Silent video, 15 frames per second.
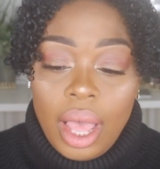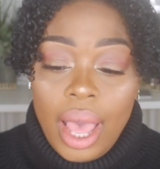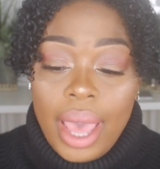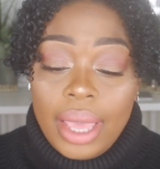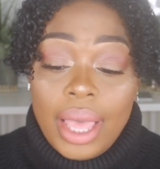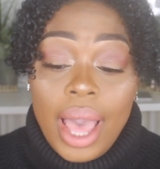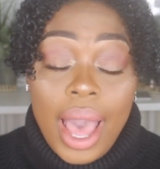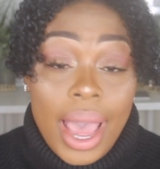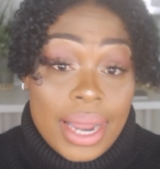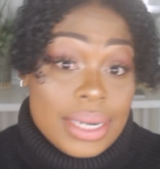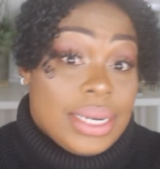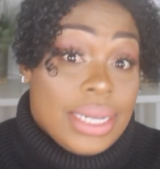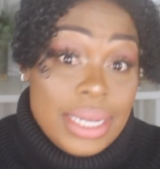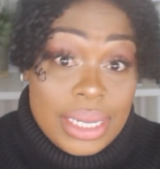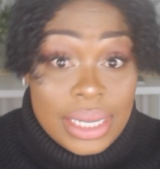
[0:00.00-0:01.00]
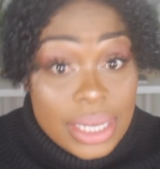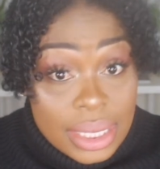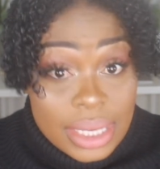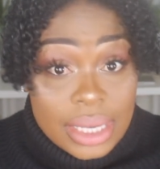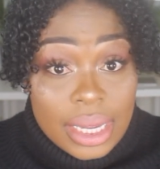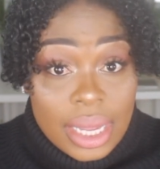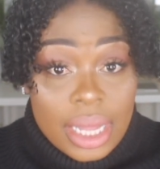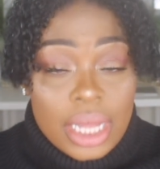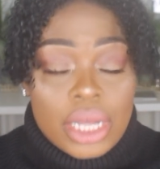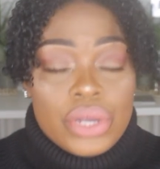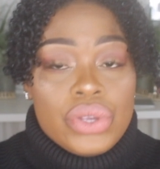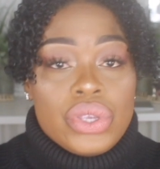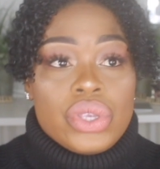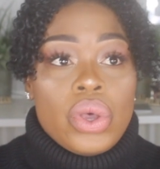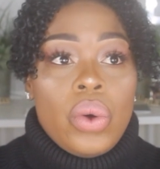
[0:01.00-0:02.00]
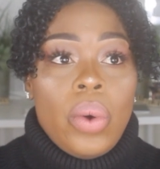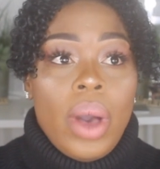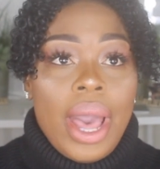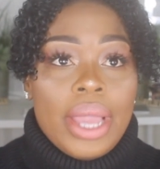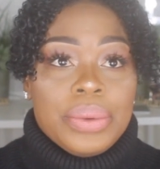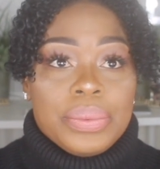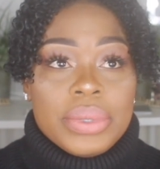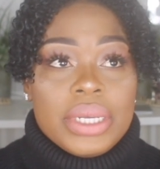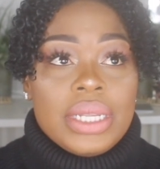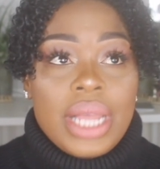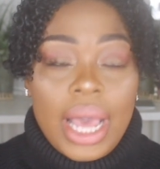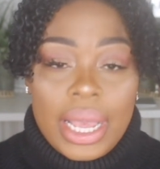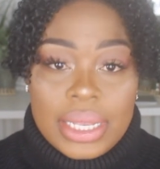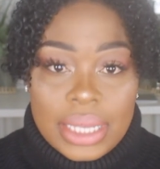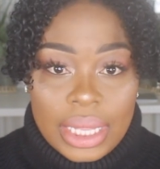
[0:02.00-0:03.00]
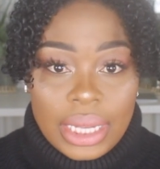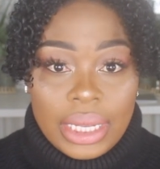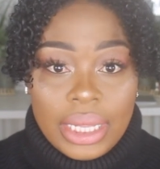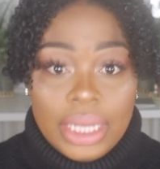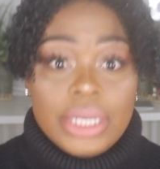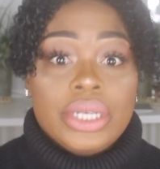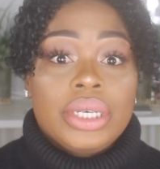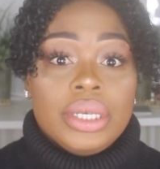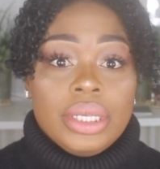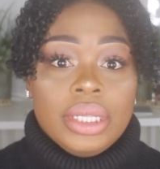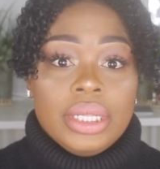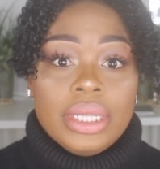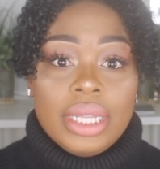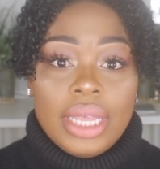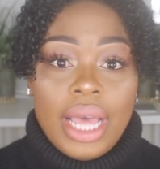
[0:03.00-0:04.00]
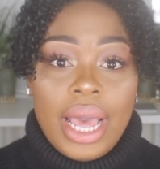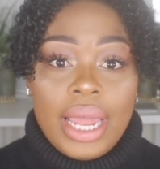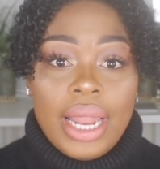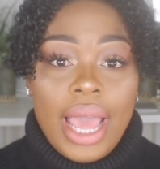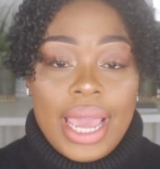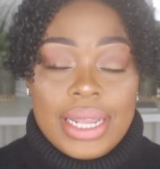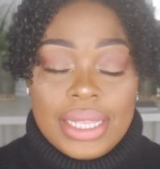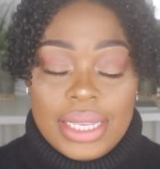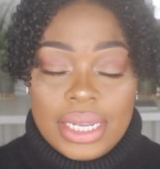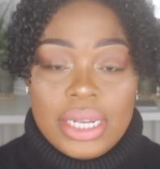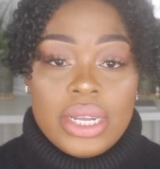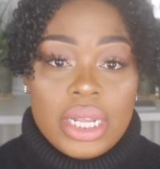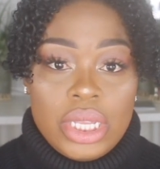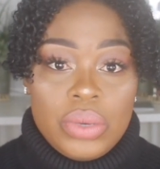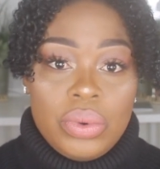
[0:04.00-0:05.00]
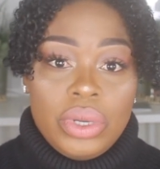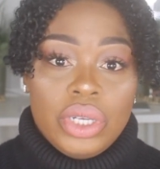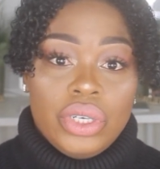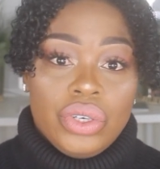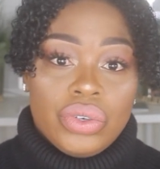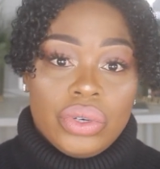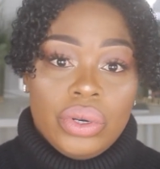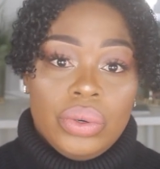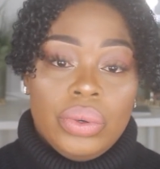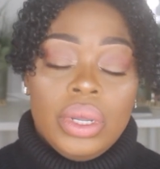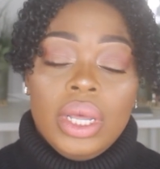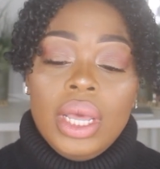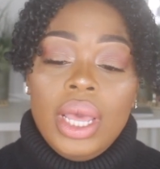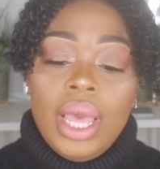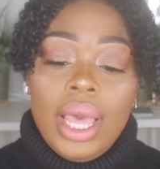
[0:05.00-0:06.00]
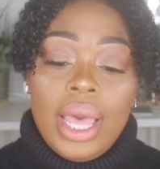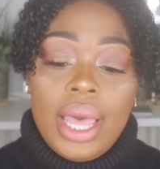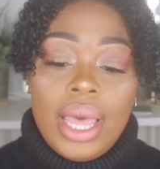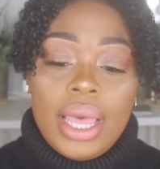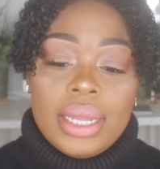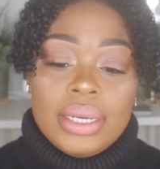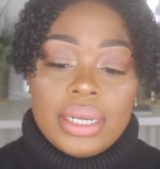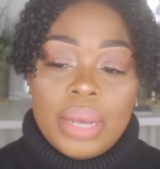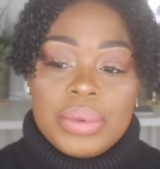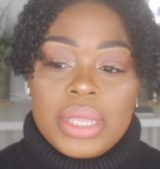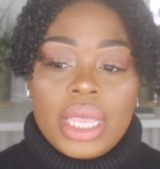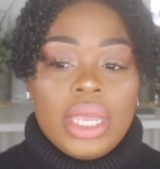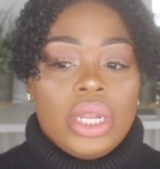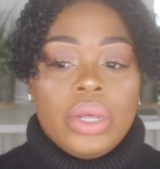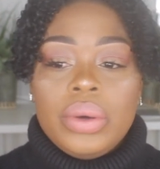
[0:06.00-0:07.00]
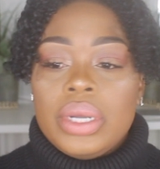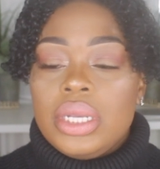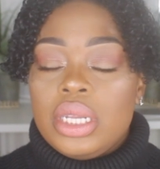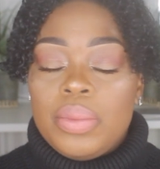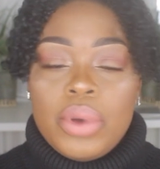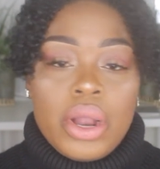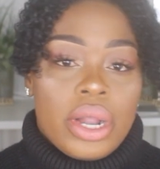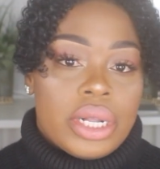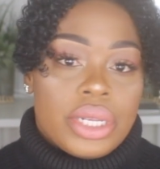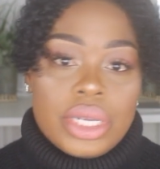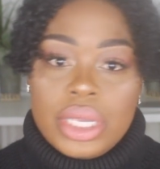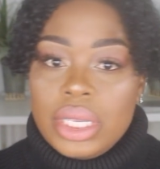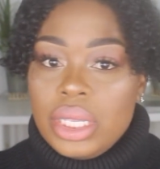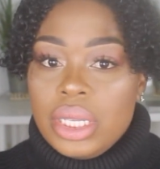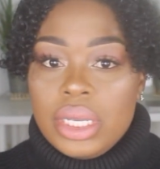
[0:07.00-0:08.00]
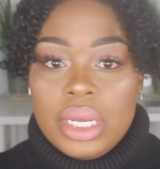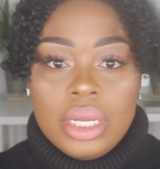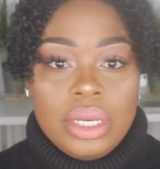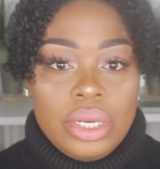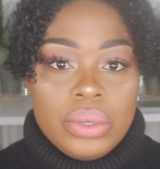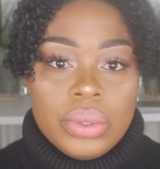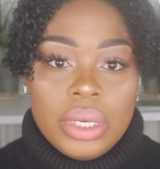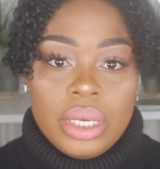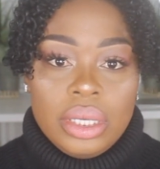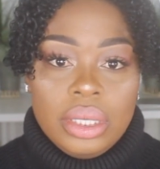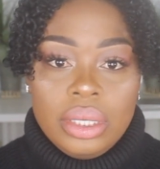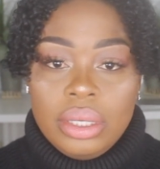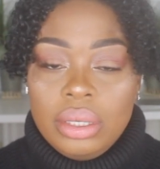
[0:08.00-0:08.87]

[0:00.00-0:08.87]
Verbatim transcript: I had to eat. So I realized later that I did not do an intro. And I was like, you know what? Tomorrow I'll just do it.